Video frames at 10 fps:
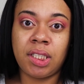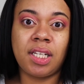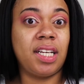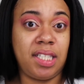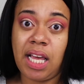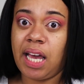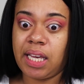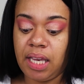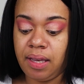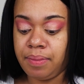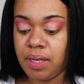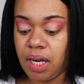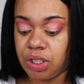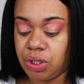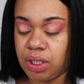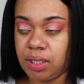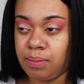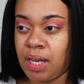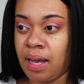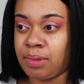because I can be extra
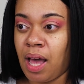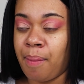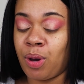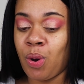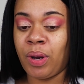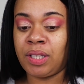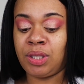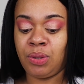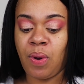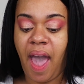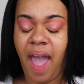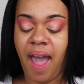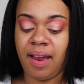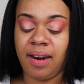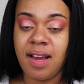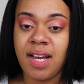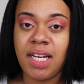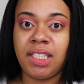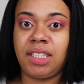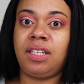sometimes, I'm going to add
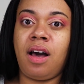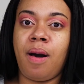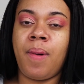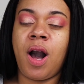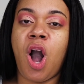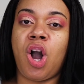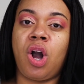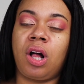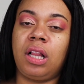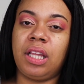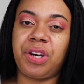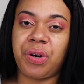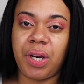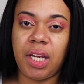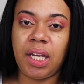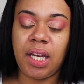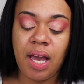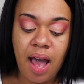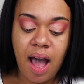some glittery